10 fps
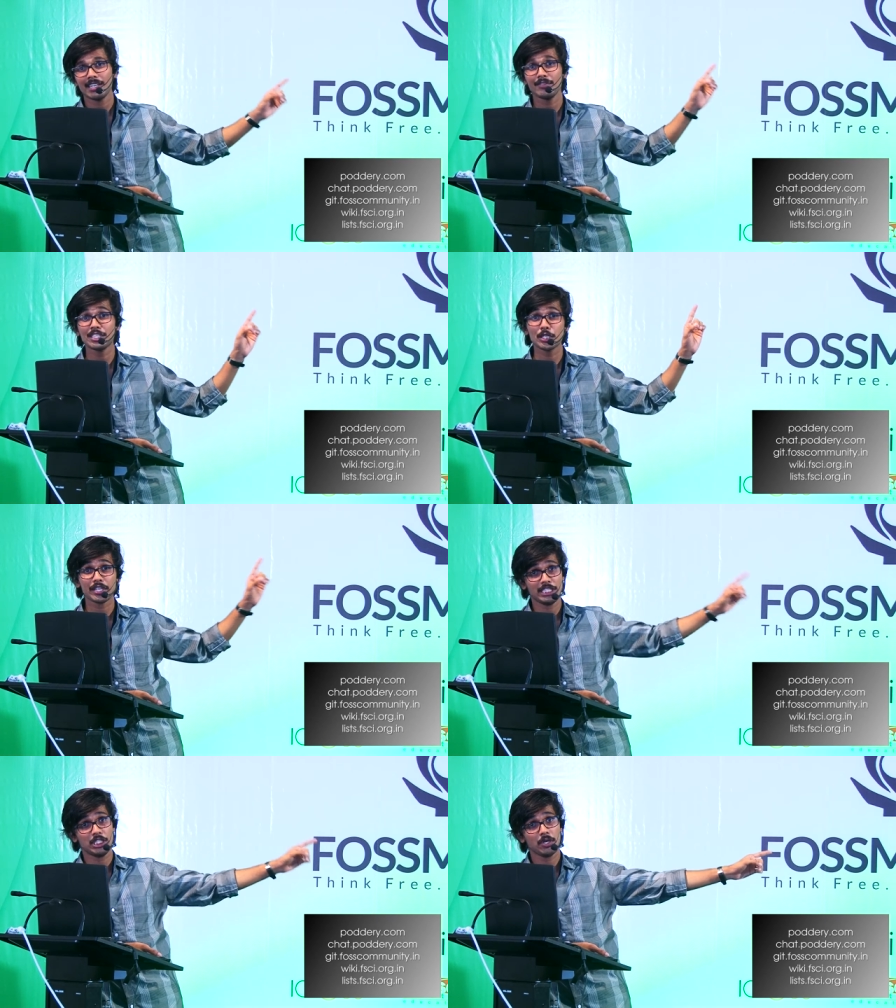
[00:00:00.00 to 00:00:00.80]
which you
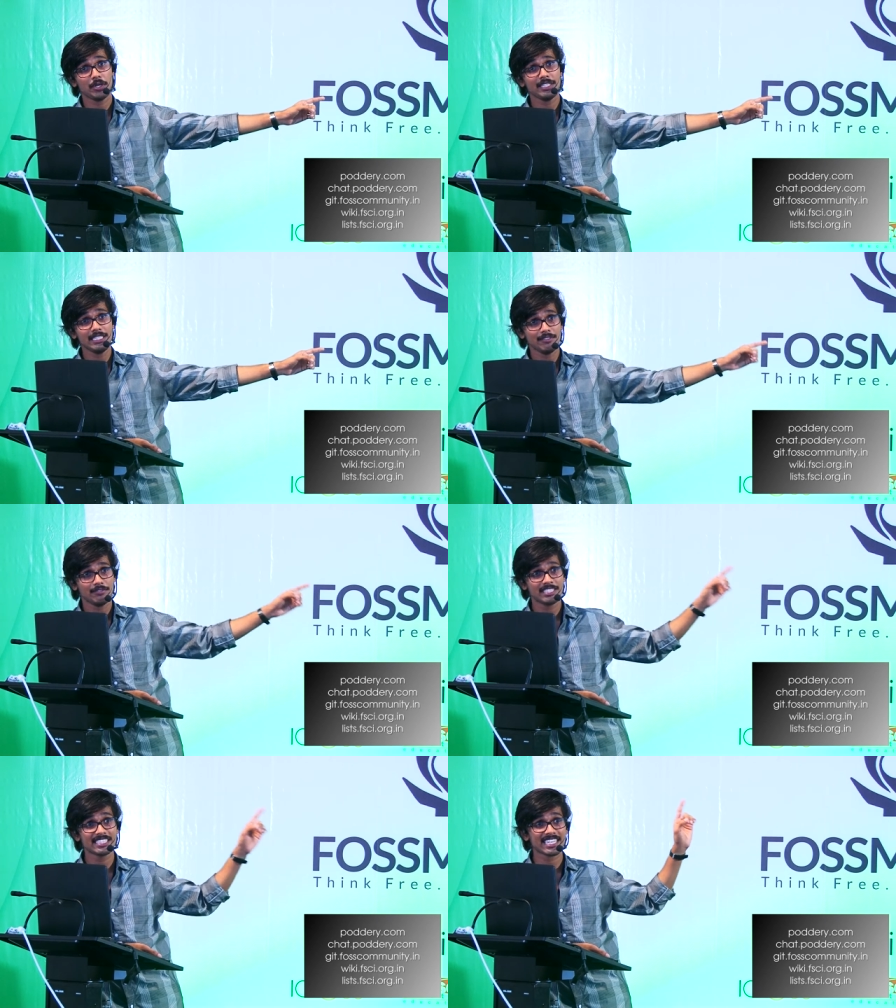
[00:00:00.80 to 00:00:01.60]
can join,
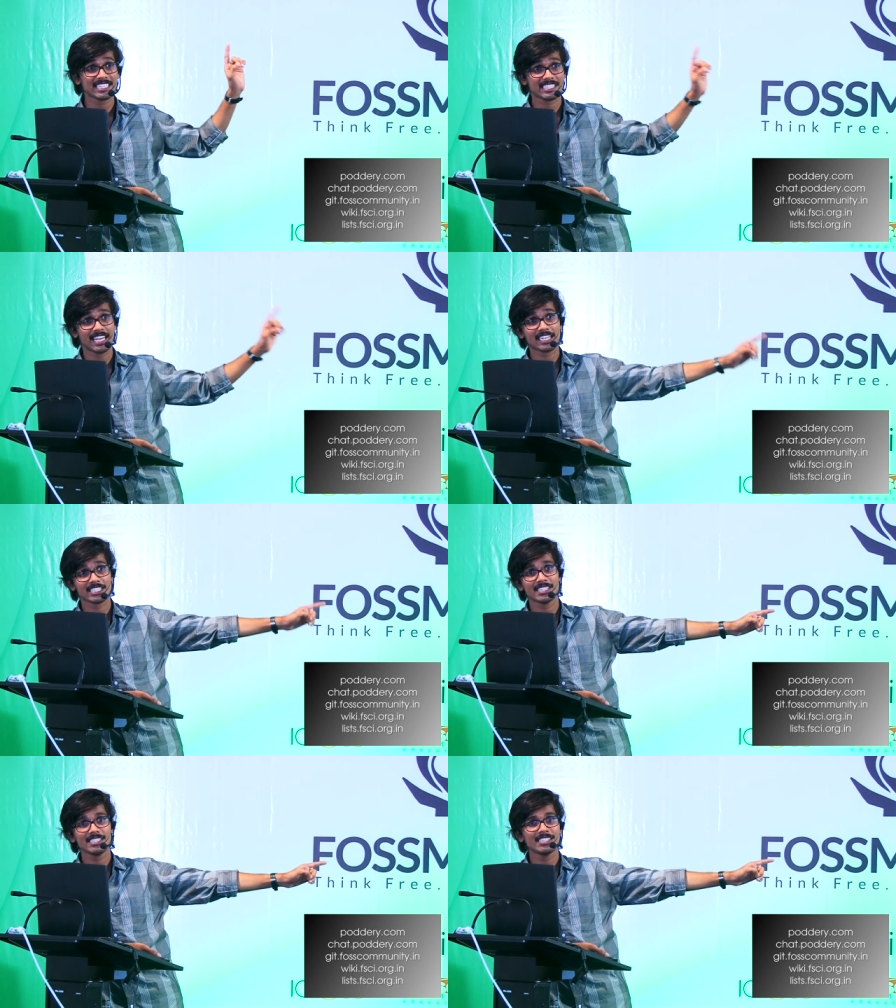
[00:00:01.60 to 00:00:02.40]
which there is
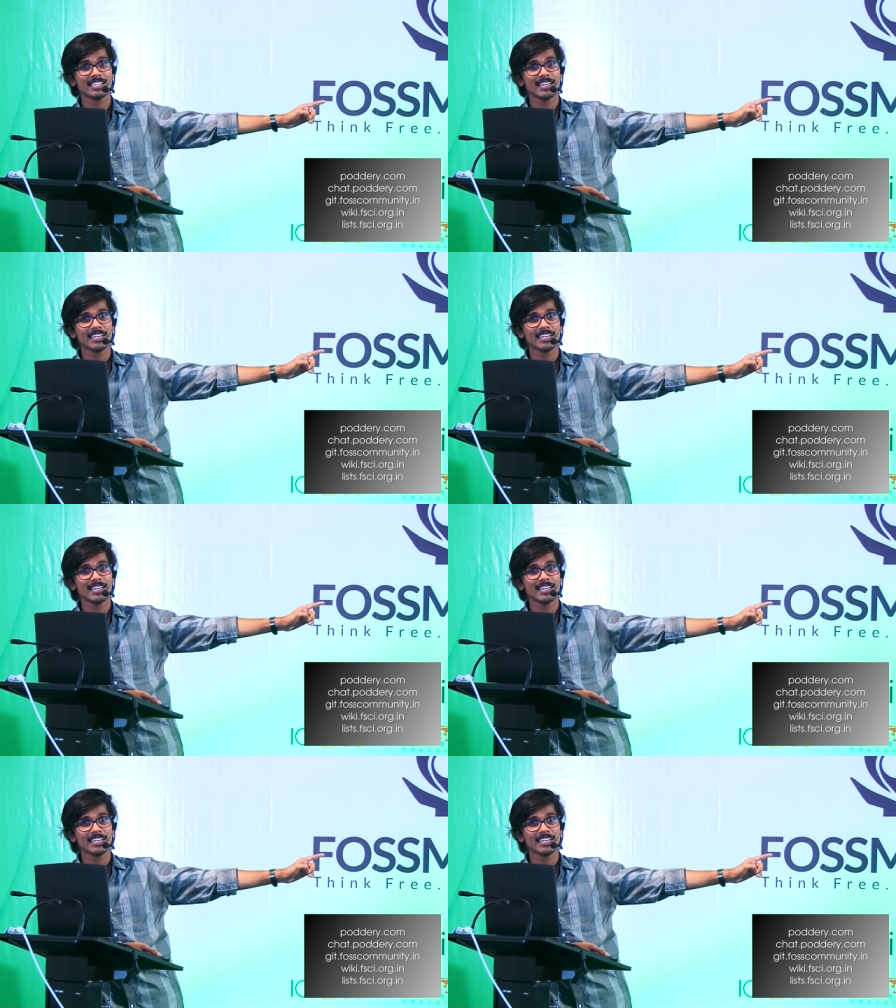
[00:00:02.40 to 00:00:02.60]
elections.